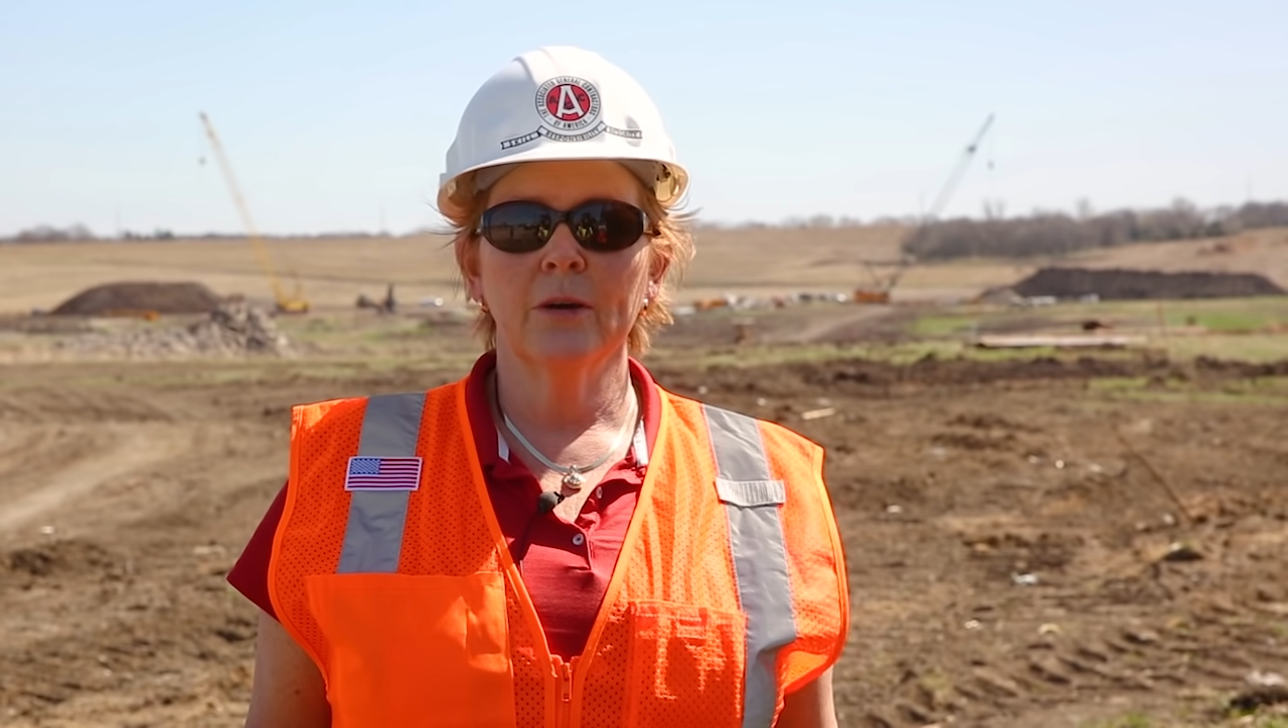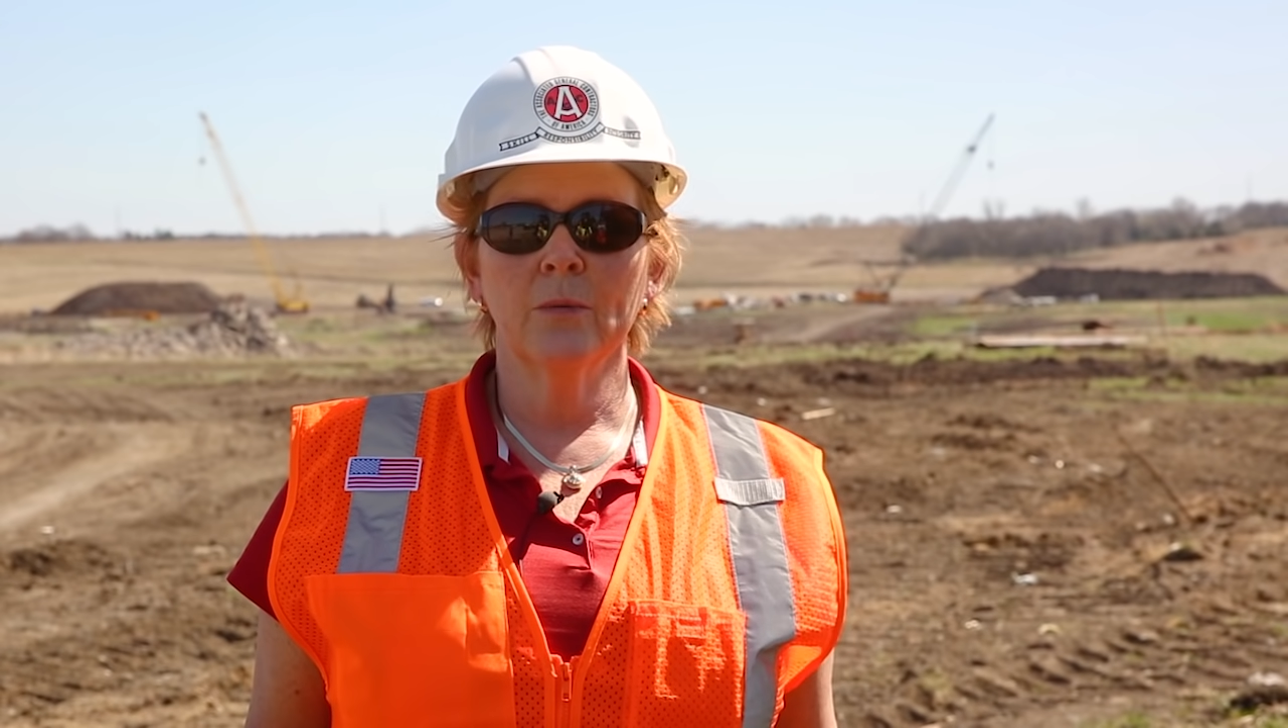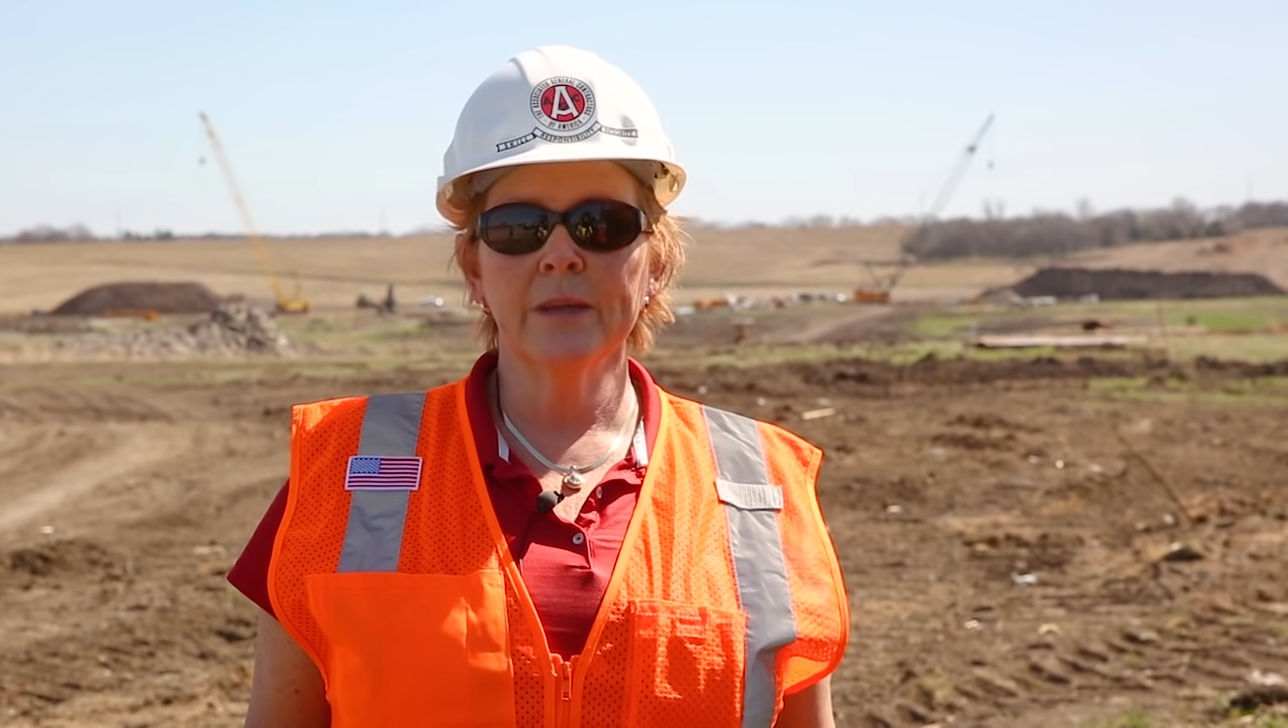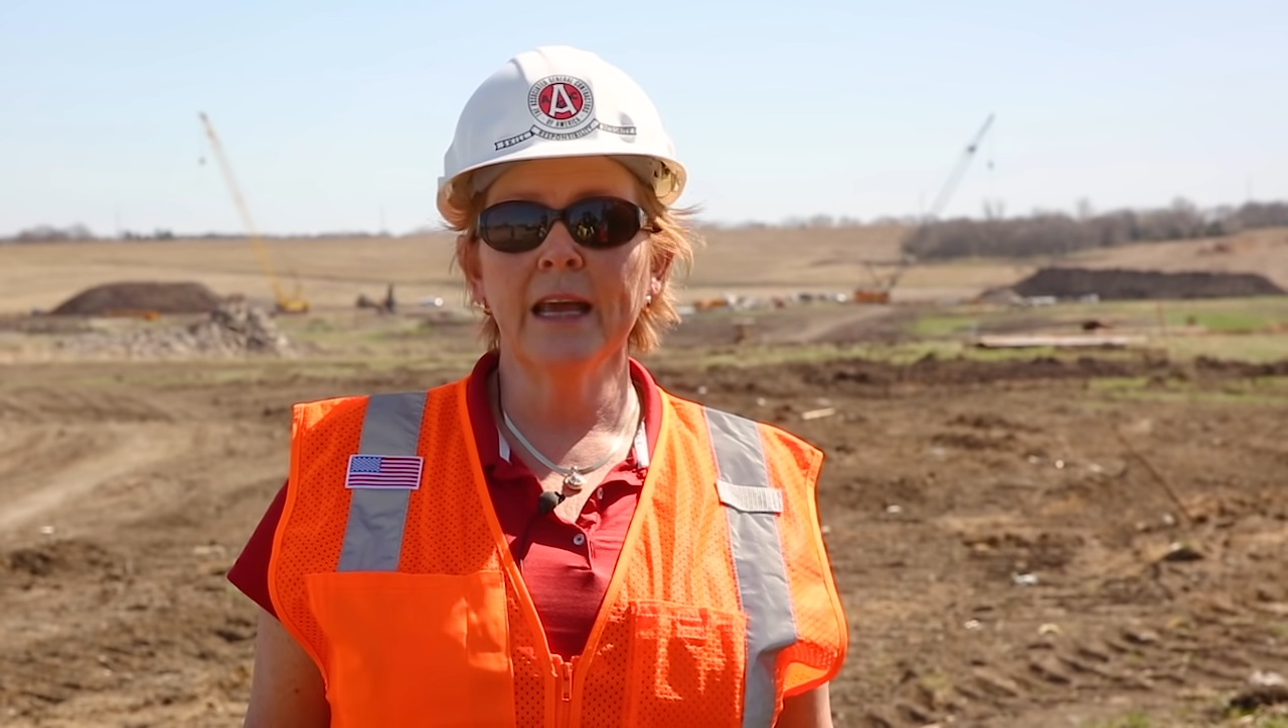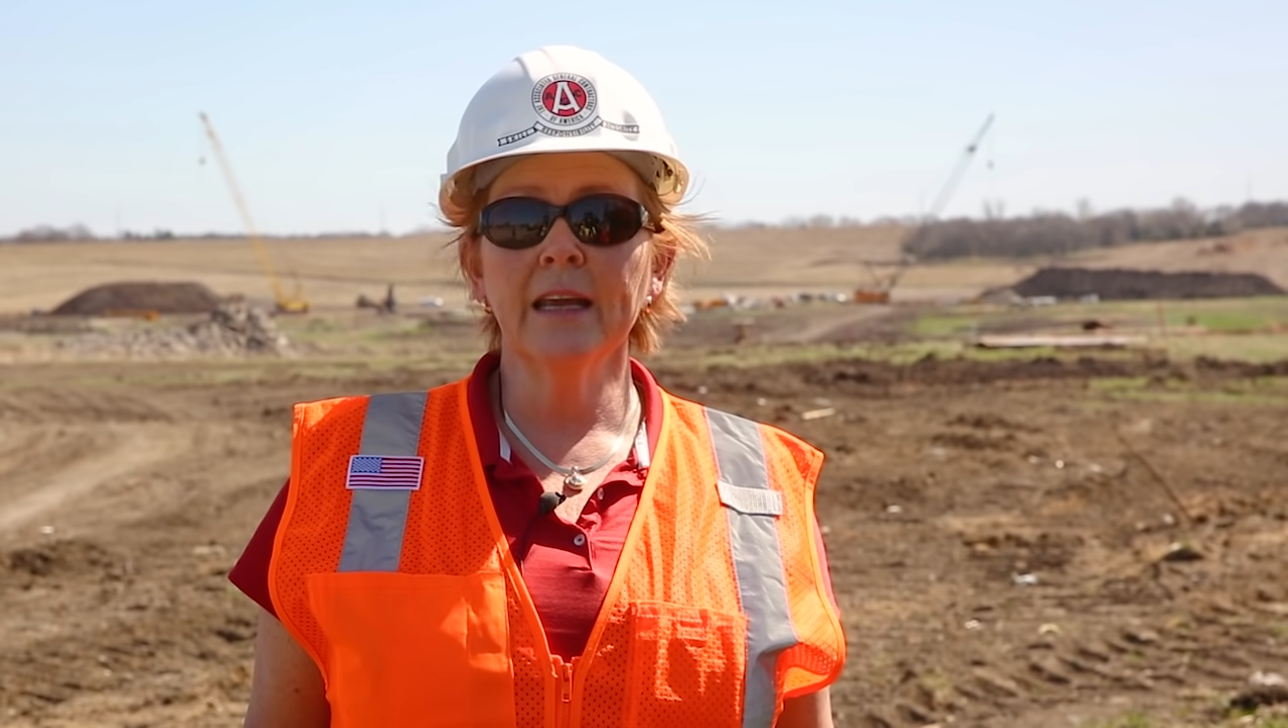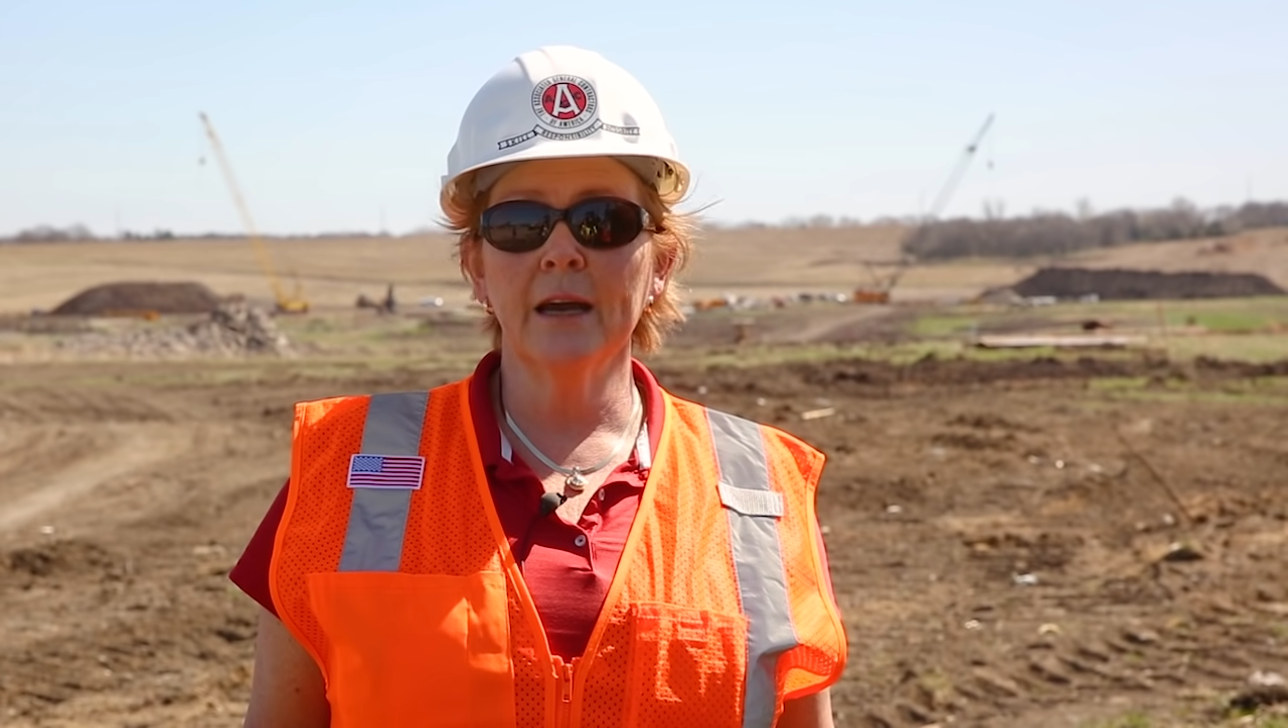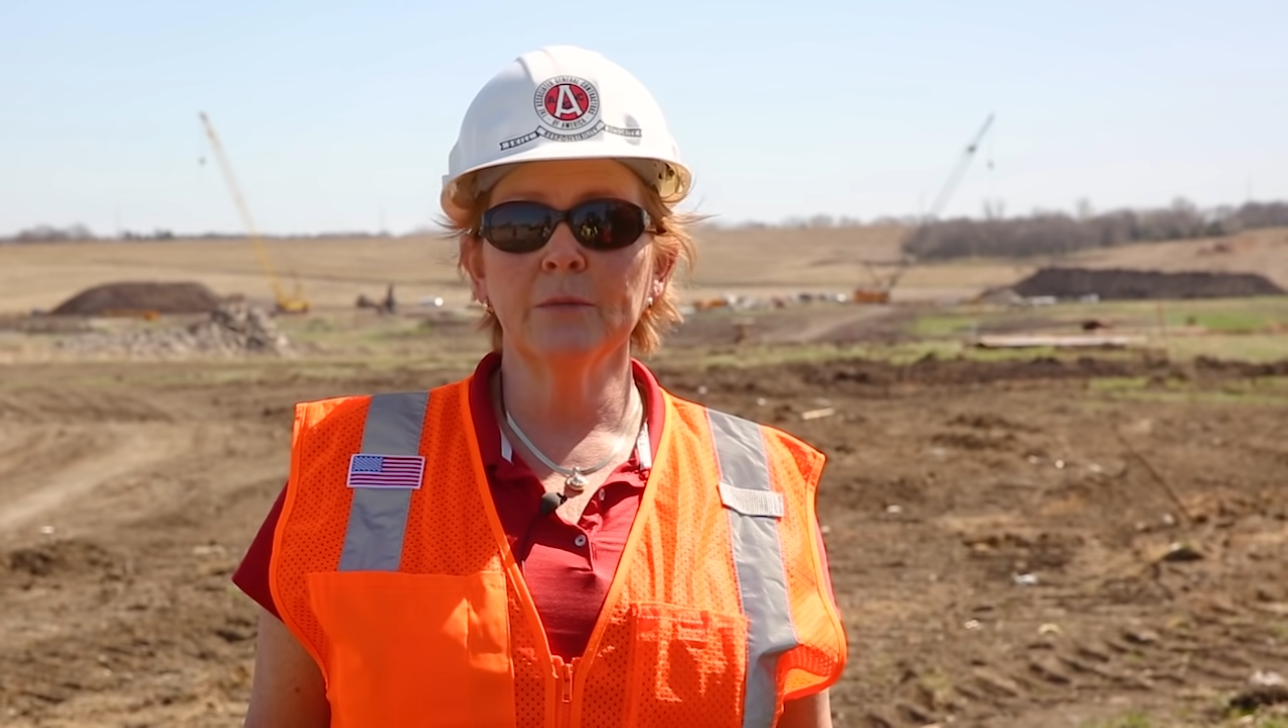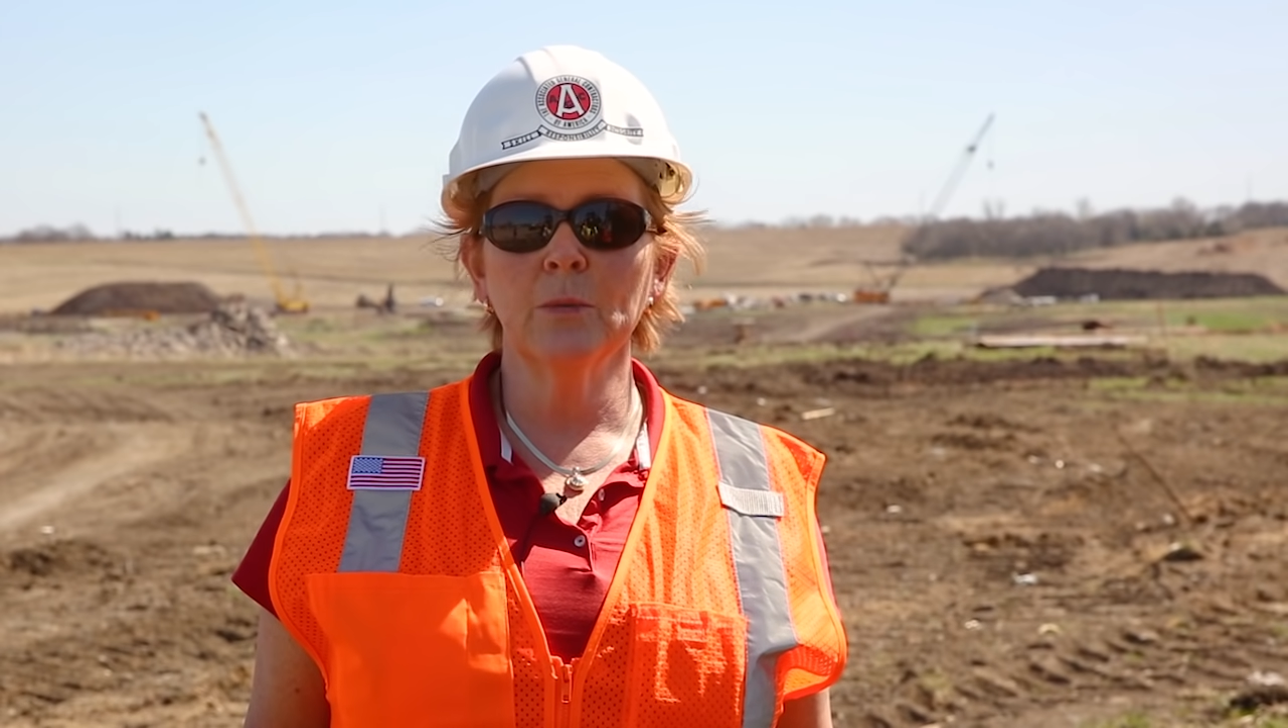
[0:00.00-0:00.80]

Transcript: when they come